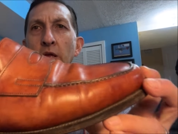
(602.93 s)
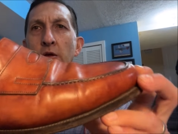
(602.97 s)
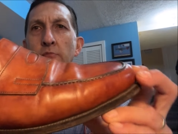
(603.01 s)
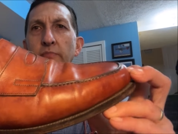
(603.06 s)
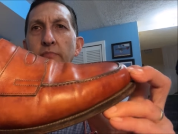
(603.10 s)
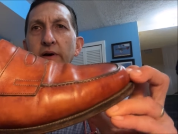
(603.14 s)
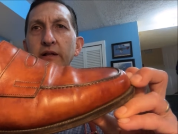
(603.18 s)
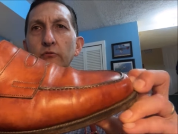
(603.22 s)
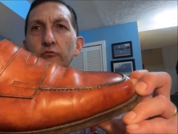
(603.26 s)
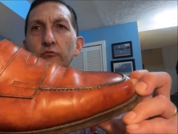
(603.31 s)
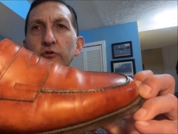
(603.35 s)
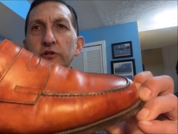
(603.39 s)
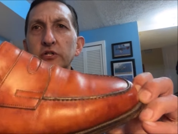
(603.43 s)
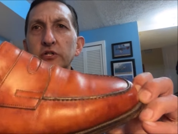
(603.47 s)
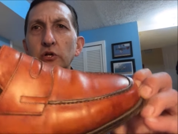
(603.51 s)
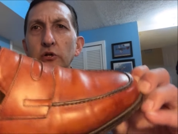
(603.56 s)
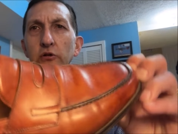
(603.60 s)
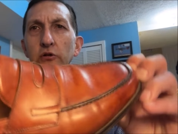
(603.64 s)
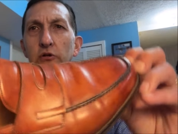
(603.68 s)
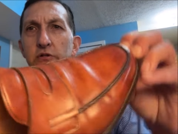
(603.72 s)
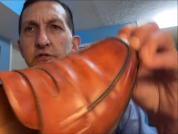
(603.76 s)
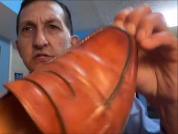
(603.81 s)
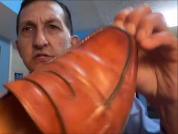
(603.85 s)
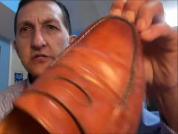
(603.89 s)
But it
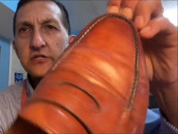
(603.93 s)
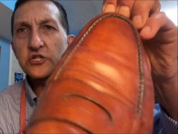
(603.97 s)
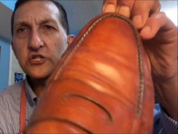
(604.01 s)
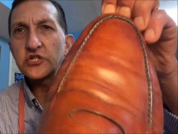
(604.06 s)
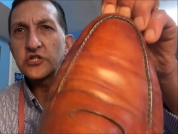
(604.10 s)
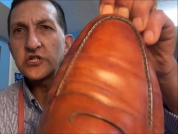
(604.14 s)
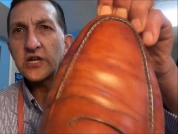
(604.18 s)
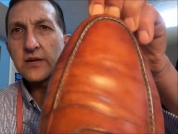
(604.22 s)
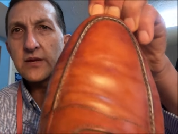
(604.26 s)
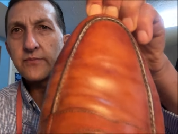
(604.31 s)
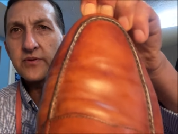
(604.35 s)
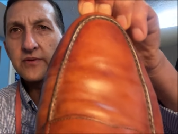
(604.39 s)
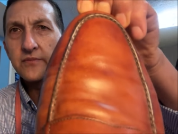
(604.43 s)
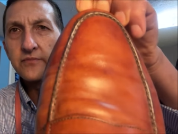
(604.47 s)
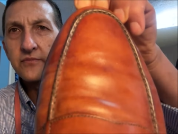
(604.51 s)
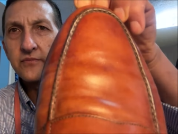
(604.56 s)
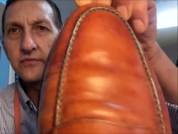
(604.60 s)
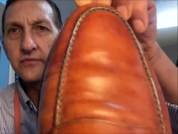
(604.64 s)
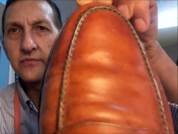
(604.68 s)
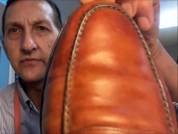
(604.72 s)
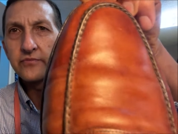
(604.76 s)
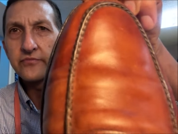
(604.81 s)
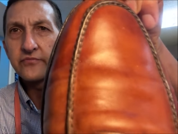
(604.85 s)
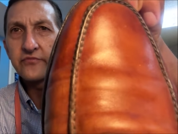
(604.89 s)
returns to shape
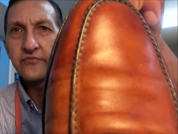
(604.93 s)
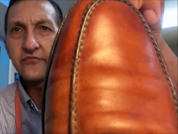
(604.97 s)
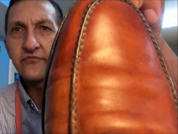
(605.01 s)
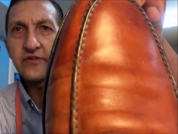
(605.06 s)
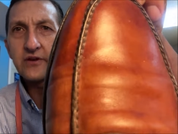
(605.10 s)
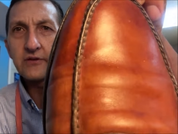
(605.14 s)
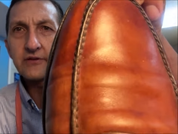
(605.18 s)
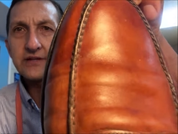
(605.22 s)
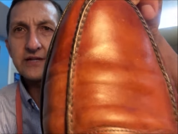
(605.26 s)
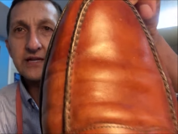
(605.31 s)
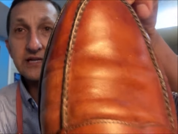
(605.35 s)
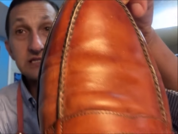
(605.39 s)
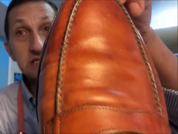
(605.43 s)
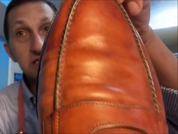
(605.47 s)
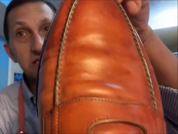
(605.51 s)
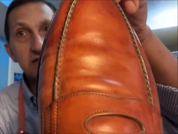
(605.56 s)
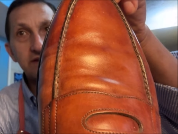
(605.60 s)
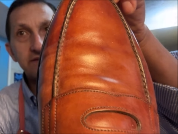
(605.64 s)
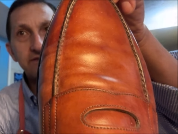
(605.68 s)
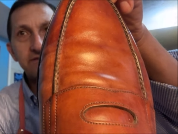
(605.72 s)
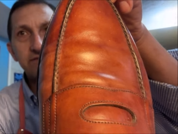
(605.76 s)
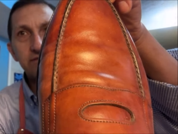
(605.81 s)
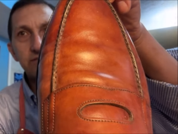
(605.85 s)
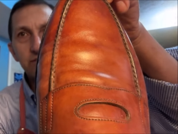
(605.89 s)
very nicely
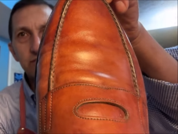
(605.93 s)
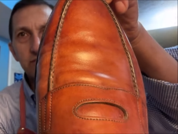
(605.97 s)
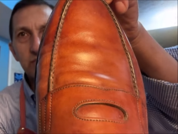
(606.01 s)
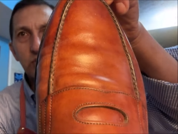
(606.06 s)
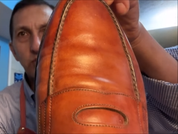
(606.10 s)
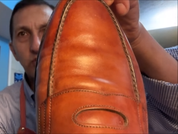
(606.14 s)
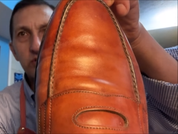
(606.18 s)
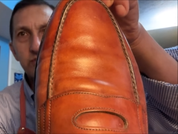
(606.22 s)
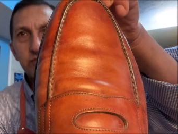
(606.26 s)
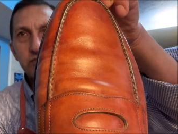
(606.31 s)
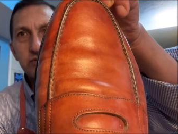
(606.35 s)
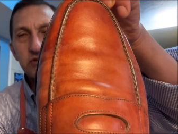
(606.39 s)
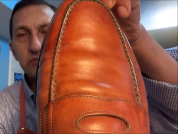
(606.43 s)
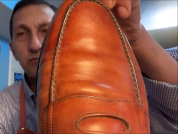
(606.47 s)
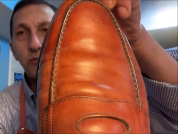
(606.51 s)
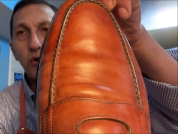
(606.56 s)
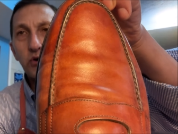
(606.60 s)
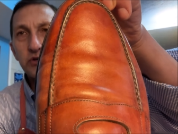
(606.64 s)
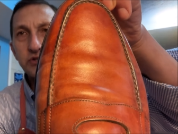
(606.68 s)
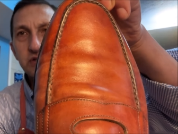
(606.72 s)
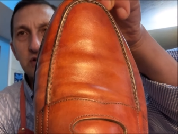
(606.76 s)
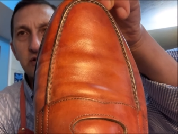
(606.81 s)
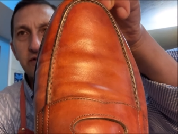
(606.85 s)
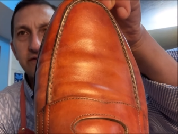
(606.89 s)
if it would do more
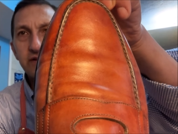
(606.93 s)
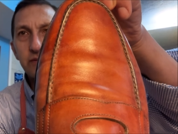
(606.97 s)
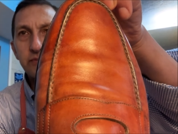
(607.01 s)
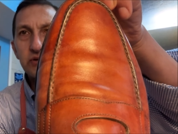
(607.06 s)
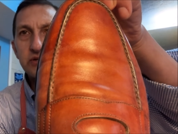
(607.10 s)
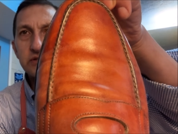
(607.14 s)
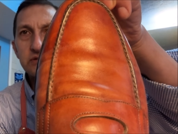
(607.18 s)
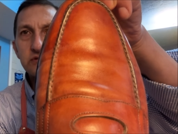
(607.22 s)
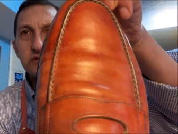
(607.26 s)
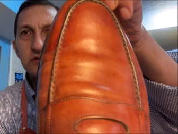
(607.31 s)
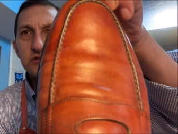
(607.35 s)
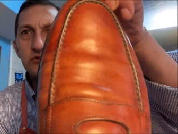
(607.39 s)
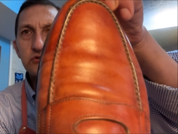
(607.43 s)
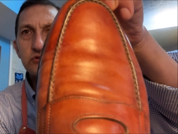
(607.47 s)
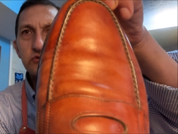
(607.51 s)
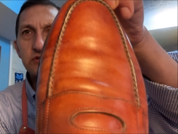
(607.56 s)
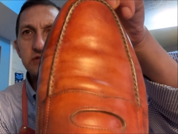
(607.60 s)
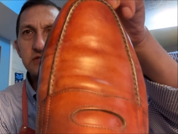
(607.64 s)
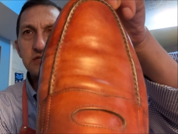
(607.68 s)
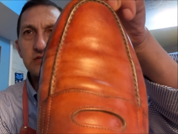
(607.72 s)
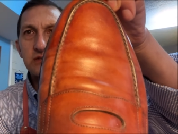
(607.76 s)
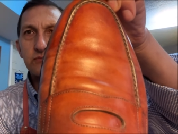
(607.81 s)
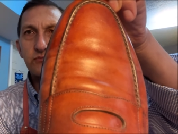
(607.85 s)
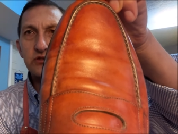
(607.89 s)
so if I put shoe
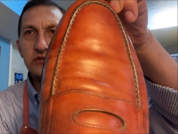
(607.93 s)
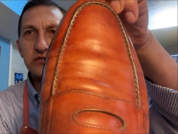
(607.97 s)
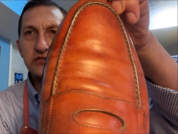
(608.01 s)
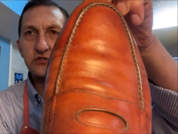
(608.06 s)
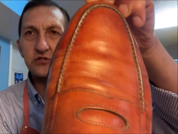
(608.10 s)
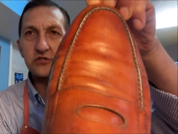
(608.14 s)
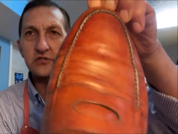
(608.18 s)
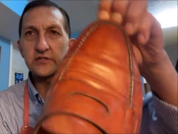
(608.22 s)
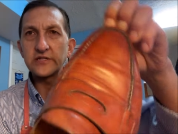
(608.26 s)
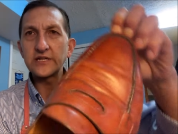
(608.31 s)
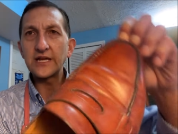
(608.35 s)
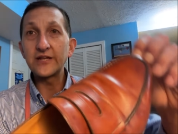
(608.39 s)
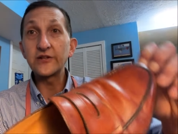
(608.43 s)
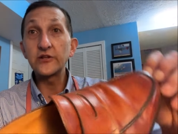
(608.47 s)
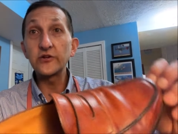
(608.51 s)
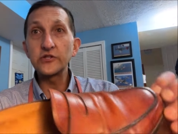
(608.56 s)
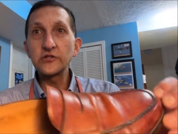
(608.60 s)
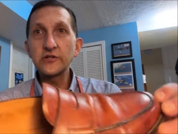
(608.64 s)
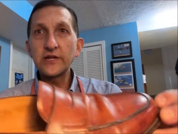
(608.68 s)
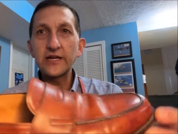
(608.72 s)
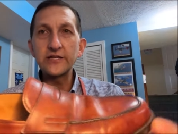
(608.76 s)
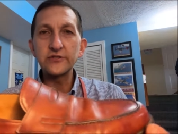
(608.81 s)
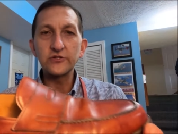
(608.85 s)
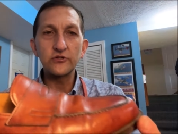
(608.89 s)
trees in them religiously. I know you
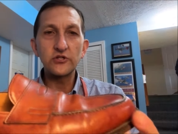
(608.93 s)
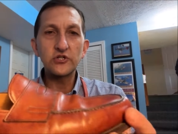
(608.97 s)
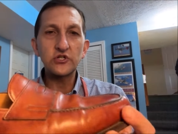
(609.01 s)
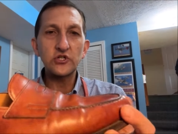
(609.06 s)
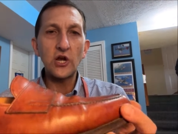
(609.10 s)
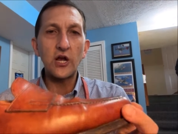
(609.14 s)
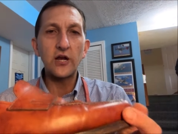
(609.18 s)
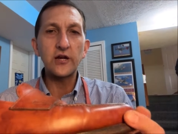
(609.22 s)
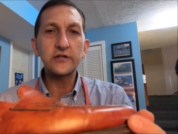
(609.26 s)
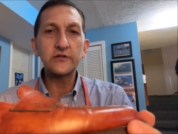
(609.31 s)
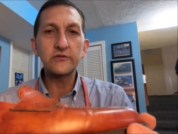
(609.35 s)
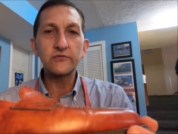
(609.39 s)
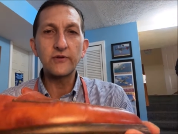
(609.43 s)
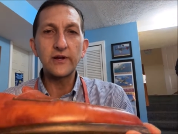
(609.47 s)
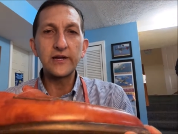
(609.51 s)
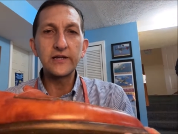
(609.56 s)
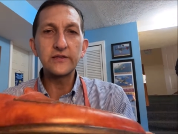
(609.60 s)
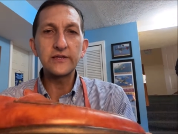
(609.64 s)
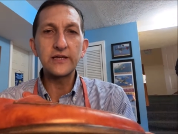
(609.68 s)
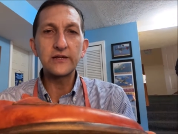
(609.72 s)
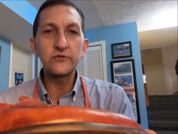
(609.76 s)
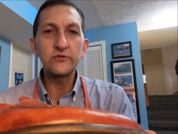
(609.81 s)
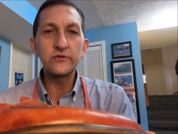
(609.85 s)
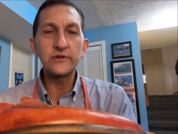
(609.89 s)
guys are shocked, right?
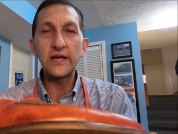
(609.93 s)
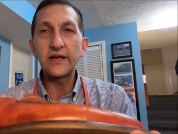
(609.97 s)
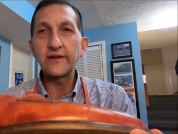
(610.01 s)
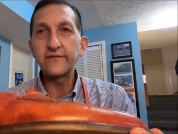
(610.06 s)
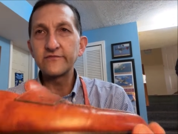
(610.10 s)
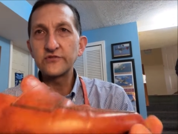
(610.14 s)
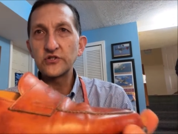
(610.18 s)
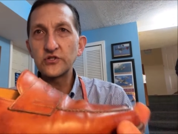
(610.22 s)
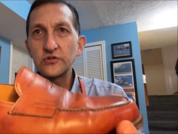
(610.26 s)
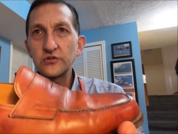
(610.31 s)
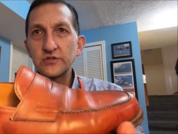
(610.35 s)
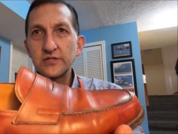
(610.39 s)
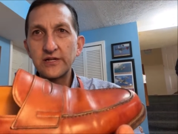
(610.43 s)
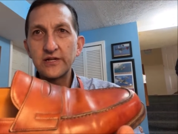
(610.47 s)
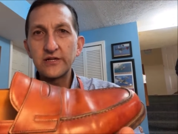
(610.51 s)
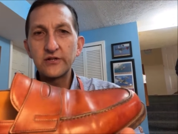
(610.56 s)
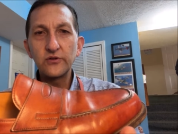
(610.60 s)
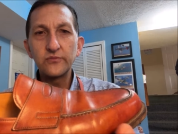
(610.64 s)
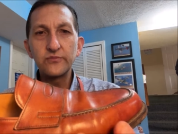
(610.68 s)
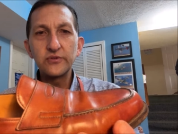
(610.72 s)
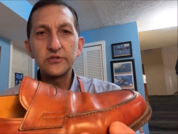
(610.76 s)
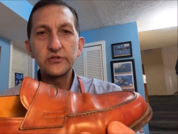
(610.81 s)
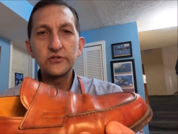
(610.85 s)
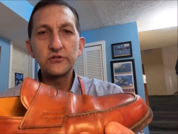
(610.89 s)
That I would have shoes that I
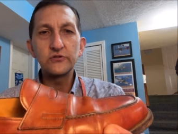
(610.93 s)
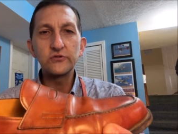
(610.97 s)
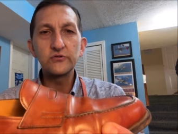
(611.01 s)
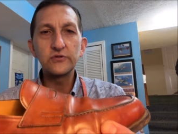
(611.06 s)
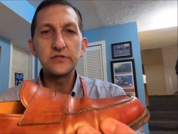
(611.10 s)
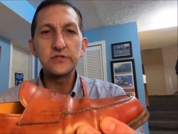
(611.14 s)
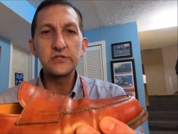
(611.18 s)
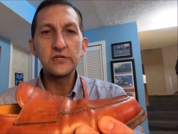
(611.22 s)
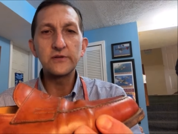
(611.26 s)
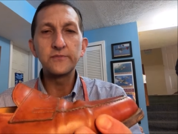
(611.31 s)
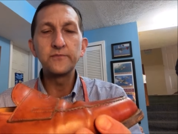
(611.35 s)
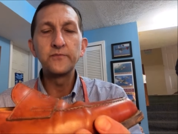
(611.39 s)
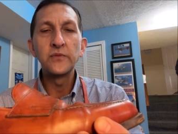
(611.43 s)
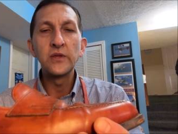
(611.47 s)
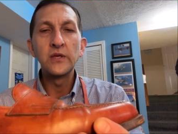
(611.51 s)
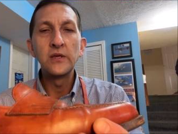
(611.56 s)
don't put shoe trees in.